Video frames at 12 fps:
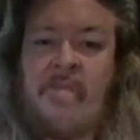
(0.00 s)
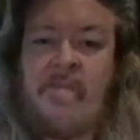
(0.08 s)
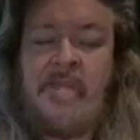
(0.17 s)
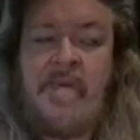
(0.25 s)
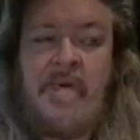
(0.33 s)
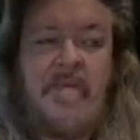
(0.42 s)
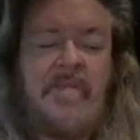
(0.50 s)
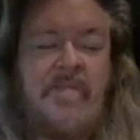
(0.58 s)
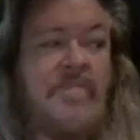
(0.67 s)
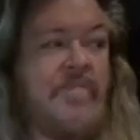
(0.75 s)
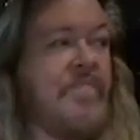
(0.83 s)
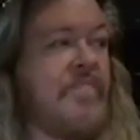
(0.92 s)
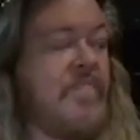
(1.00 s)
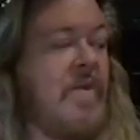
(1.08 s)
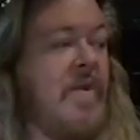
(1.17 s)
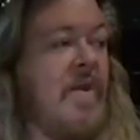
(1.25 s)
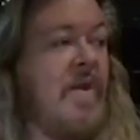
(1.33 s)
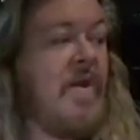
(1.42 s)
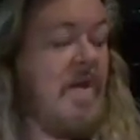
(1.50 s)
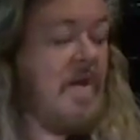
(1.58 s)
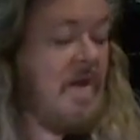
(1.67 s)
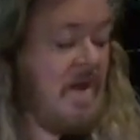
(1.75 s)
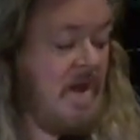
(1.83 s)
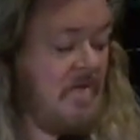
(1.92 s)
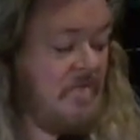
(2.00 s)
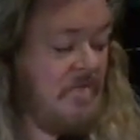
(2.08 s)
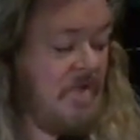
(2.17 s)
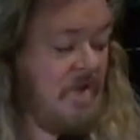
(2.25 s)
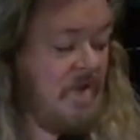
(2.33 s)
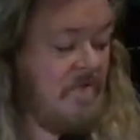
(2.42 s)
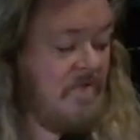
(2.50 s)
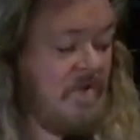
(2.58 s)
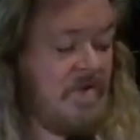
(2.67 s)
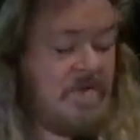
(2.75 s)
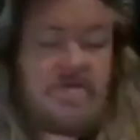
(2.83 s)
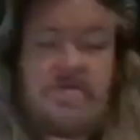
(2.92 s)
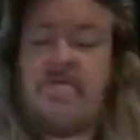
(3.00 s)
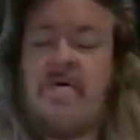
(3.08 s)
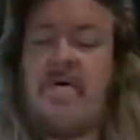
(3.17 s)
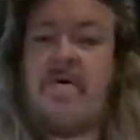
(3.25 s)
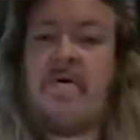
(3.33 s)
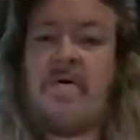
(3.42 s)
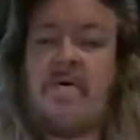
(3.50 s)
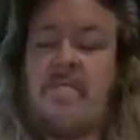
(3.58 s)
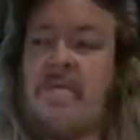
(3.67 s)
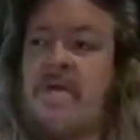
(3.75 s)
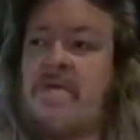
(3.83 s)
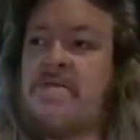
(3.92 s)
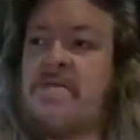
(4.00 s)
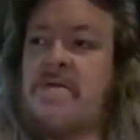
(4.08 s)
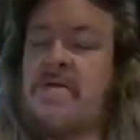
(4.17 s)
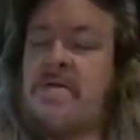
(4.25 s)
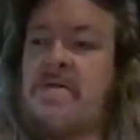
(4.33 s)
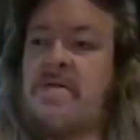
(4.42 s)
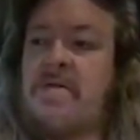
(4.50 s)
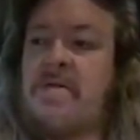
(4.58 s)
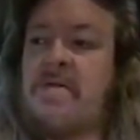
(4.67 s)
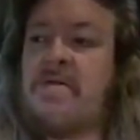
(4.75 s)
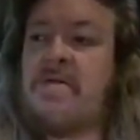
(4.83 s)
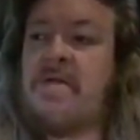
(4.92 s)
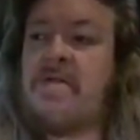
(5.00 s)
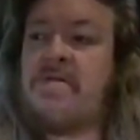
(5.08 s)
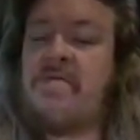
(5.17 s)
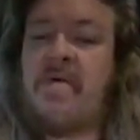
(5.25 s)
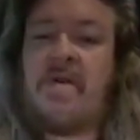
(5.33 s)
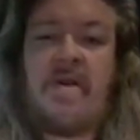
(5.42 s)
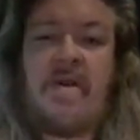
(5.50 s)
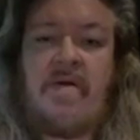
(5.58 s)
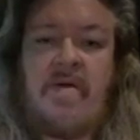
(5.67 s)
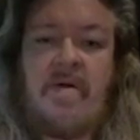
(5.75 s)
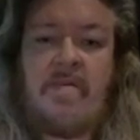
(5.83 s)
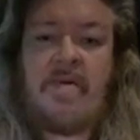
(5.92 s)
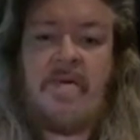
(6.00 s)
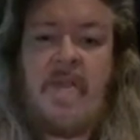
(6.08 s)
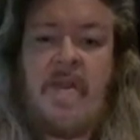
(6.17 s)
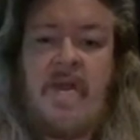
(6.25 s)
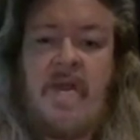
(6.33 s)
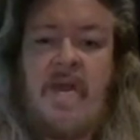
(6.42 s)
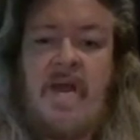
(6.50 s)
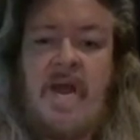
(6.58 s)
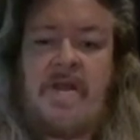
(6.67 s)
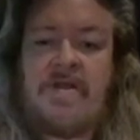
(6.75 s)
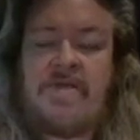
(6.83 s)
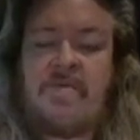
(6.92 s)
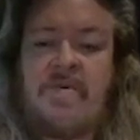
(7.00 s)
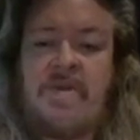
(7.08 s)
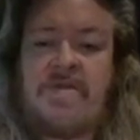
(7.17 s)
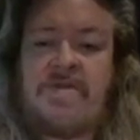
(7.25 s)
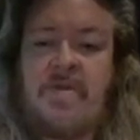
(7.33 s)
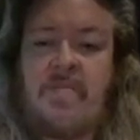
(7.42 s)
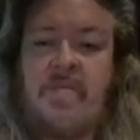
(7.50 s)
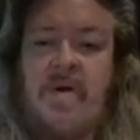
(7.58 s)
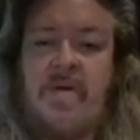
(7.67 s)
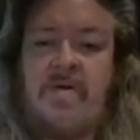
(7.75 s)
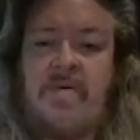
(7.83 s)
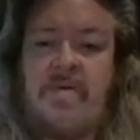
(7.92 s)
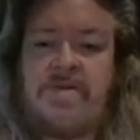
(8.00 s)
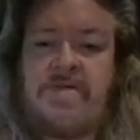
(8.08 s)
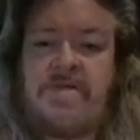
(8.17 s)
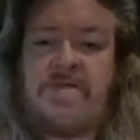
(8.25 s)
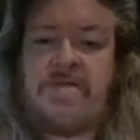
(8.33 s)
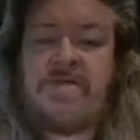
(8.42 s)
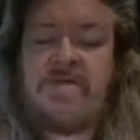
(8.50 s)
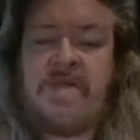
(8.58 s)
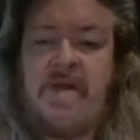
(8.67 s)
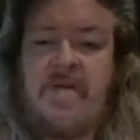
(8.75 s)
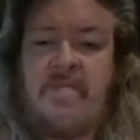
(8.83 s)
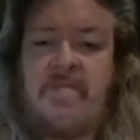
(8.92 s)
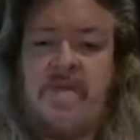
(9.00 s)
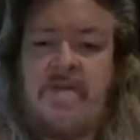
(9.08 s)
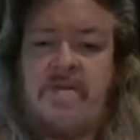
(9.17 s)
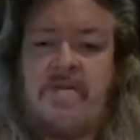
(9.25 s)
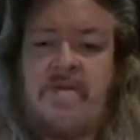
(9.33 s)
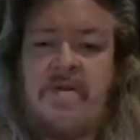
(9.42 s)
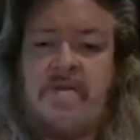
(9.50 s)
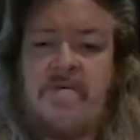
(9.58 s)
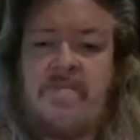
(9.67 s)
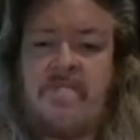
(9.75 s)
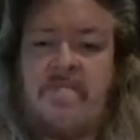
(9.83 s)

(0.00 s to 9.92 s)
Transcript: No. I feel a really strong, amazing uh, touch right now coming. I just release it upon you in Jesus' name that uh,